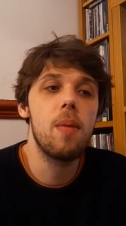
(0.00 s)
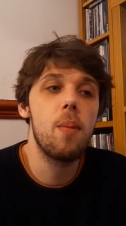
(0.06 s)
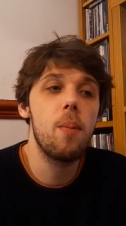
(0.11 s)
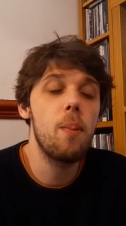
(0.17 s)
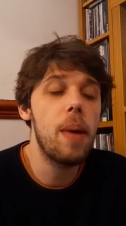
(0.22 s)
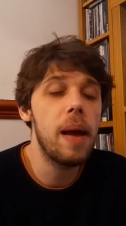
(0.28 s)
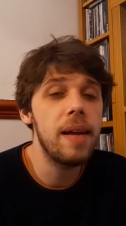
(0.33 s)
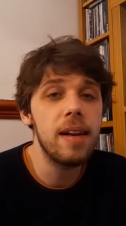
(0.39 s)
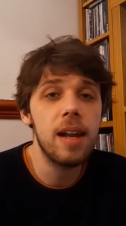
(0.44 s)

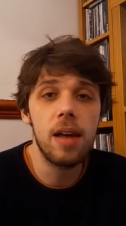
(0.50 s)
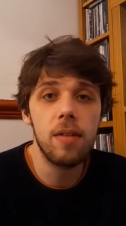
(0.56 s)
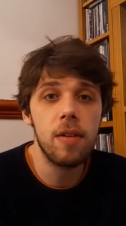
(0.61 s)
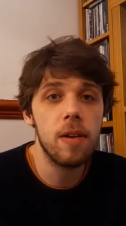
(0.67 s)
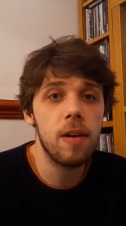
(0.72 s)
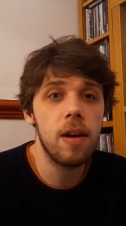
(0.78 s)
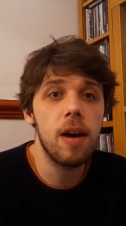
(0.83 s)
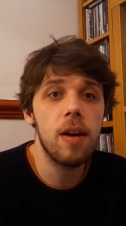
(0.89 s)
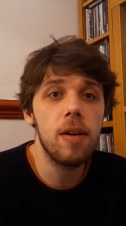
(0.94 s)
may
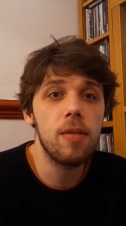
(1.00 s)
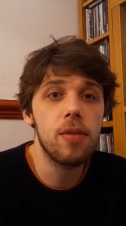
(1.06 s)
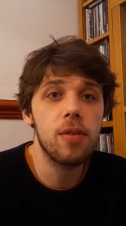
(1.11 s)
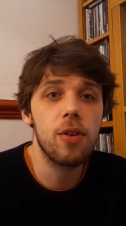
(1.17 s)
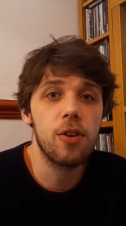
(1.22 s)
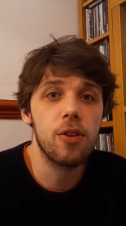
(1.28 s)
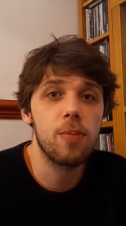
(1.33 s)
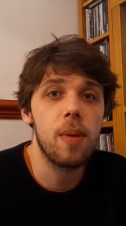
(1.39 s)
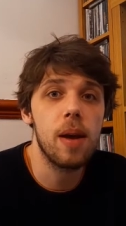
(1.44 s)
never have
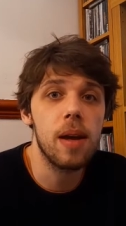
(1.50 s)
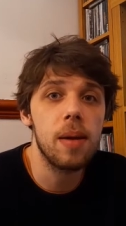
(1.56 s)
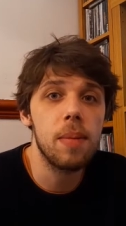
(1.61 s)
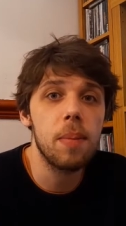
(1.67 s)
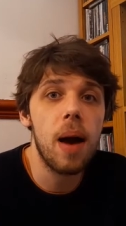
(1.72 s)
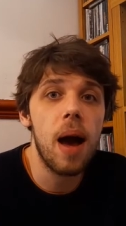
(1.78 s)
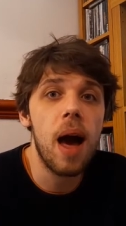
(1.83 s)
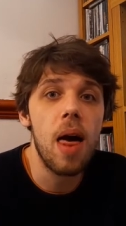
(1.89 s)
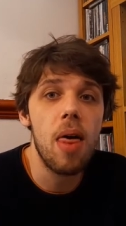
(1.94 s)
crossed my
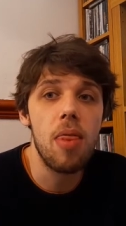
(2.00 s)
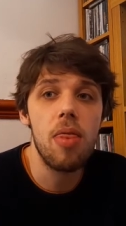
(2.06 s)
path,